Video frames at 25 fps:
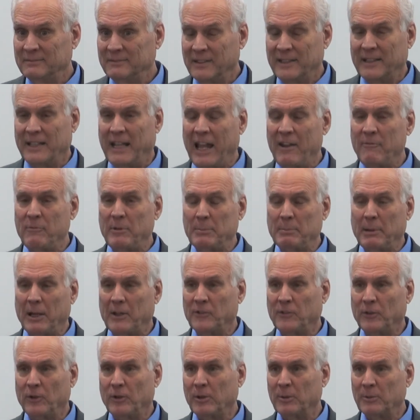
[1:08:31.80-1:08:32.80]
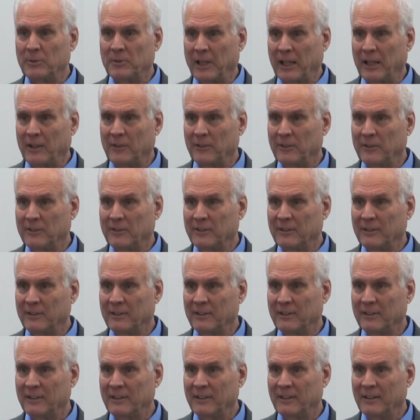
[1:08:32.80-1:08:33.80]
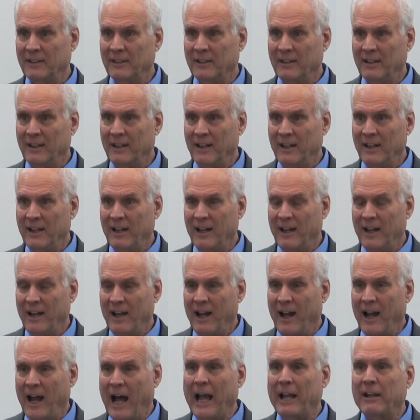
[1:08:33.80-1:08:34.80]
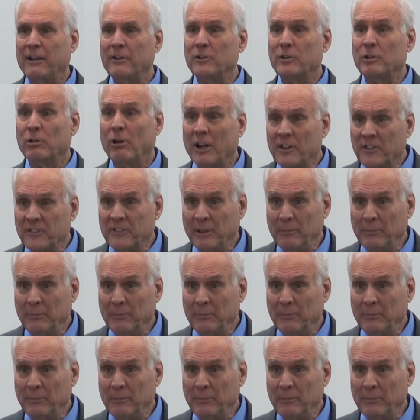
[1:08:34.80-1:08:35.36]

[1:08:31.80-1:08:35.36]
gave me my circumstances, I can trust